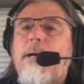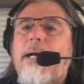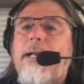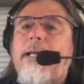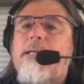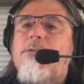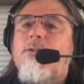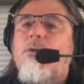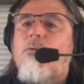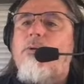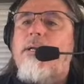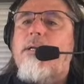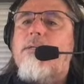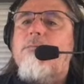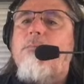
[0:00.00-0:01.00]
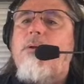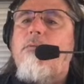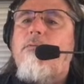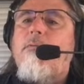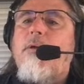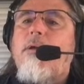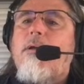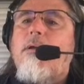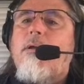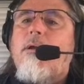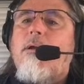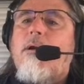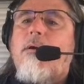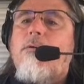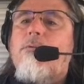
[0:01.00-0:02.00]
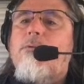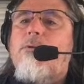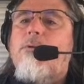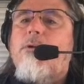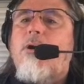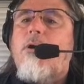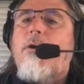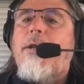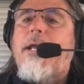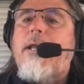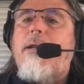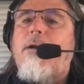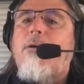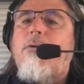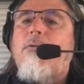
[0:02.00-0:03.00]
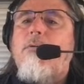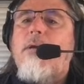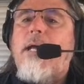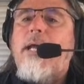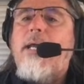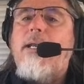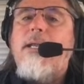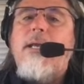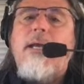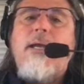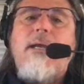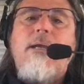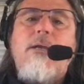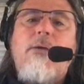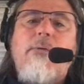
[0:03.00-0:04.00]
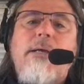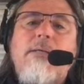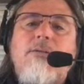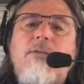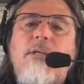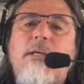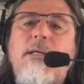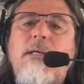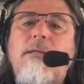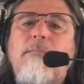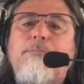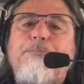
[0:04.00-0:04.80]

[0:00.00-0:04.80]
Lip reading: Binance Coin. Let's move on to Cardano ADA USD.